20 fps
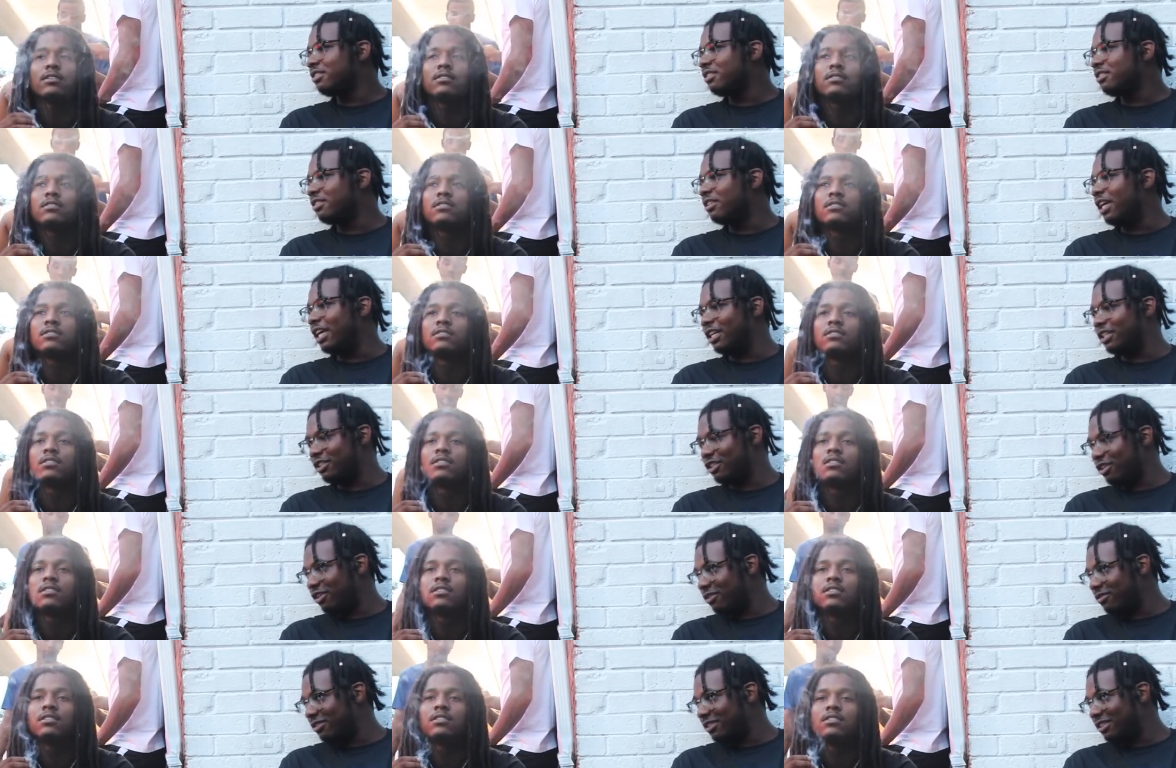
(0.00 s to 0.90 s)
Speaker 1: though.
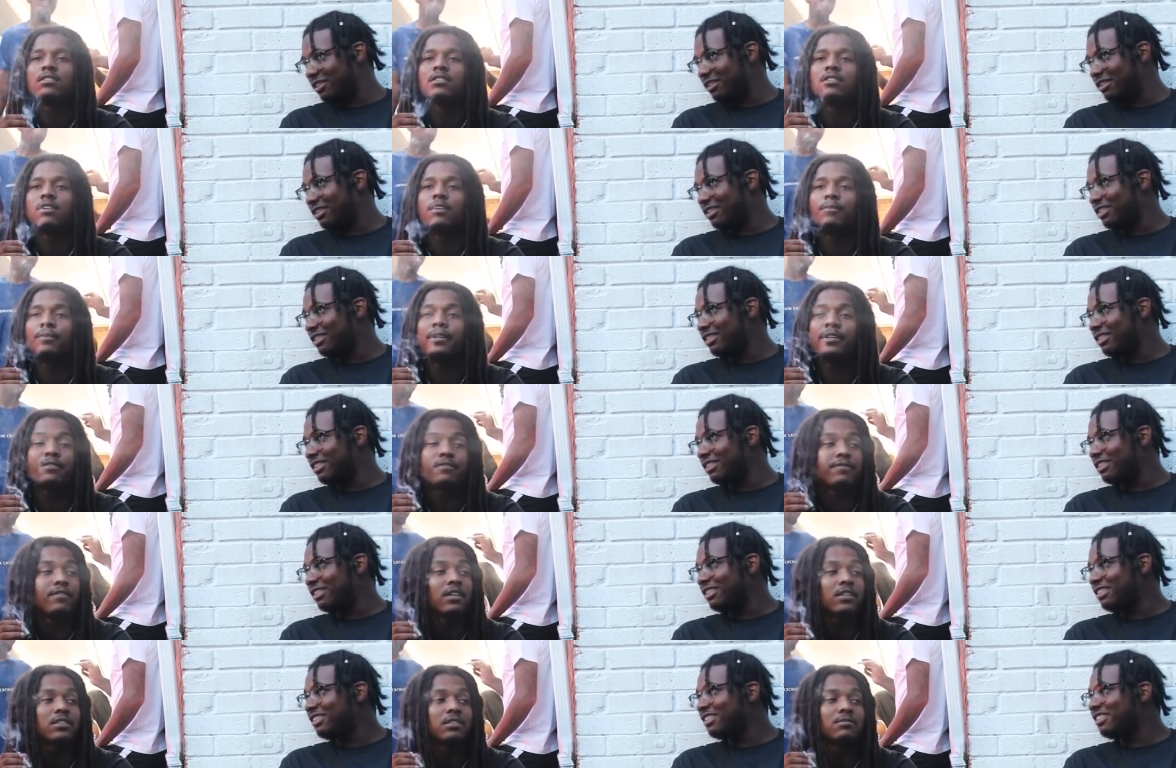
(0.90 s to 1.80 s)
It's often. We
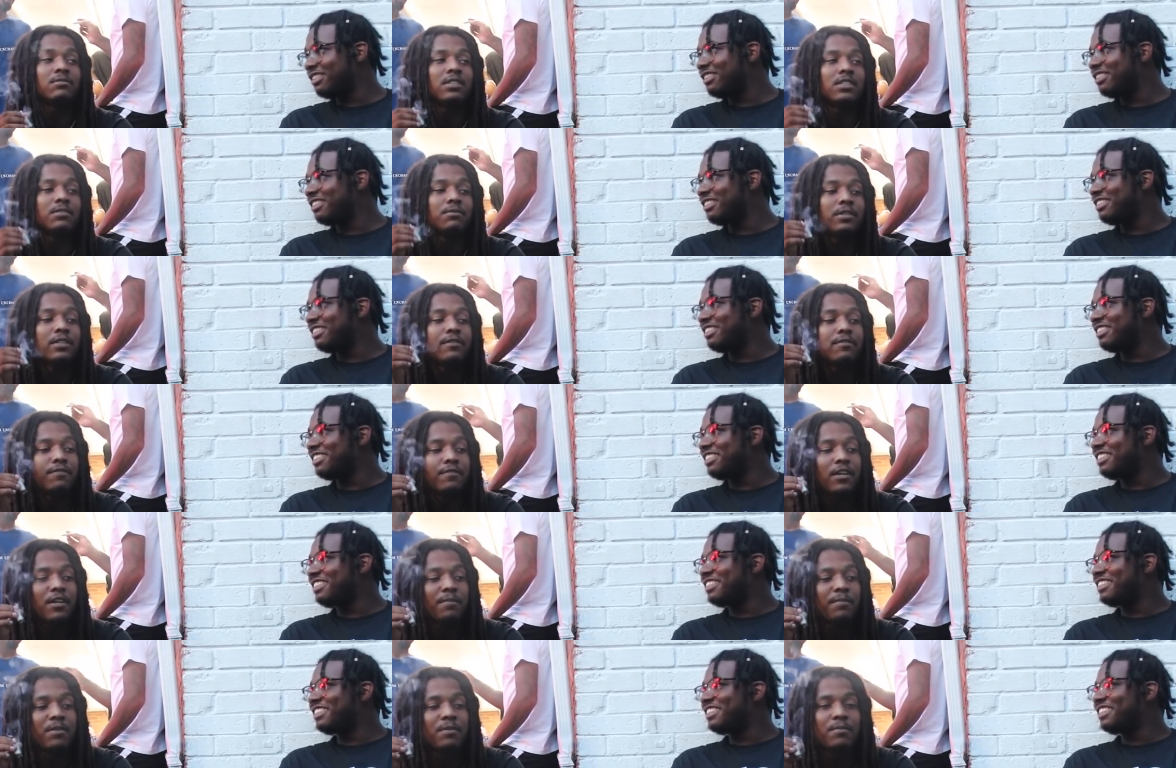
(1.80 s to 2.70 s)
done fuck some. We done
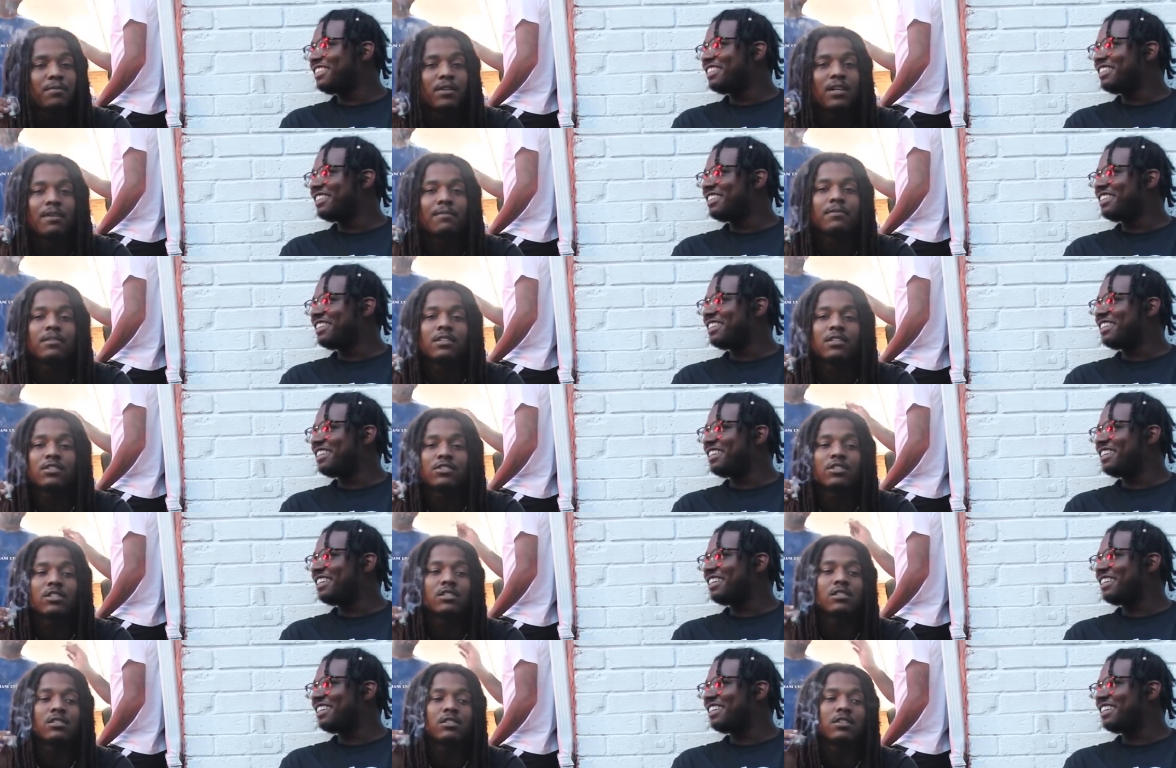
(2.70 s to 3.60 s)
fuck people up in the
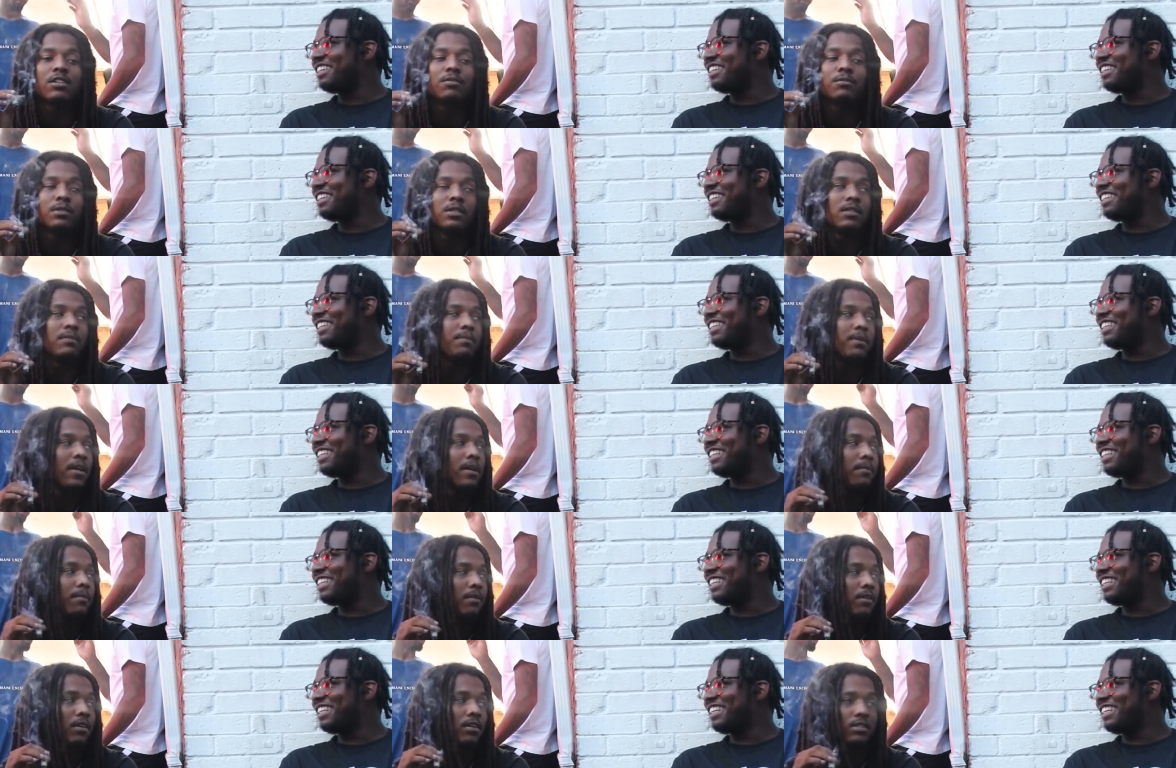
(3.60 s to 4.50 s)
trenches though with the
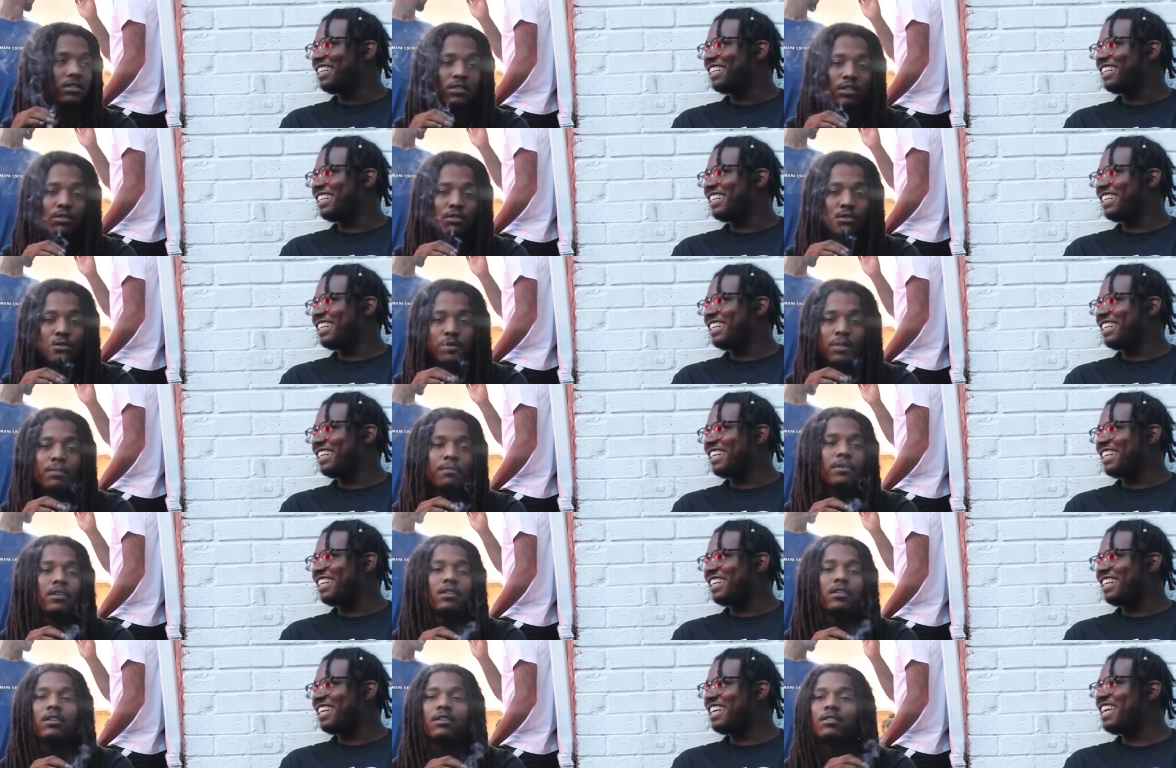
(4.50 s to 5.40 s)
paintballs, no equipment.